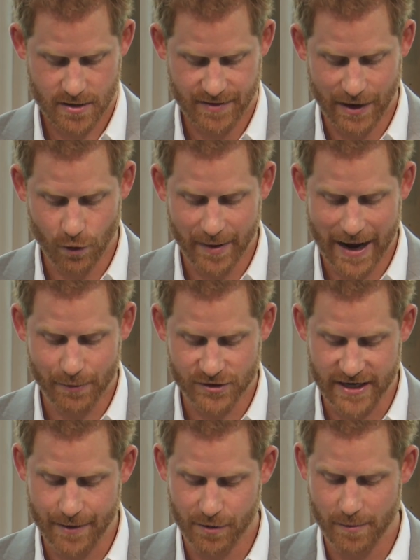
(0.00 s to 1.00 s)
they will be able
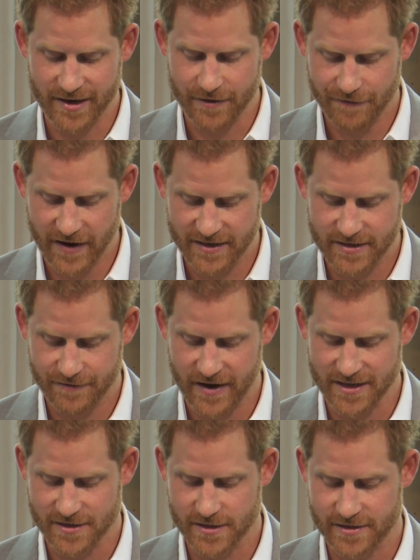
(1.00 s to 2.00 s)
to implement effective
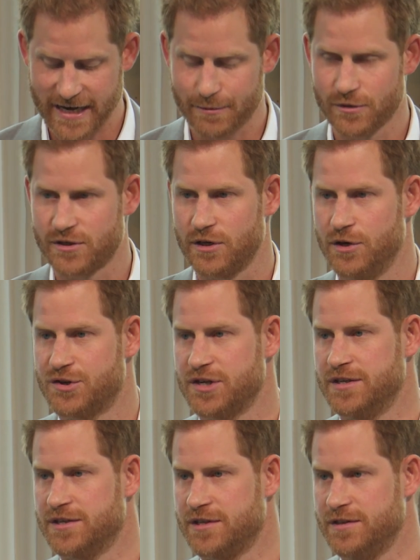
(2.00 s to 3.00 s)
and sustainable
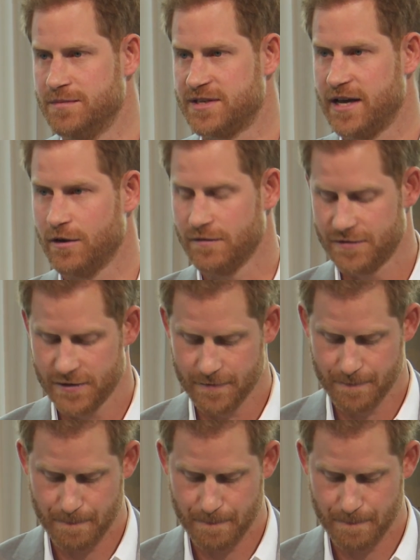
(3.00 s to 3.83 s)
solutions themselves.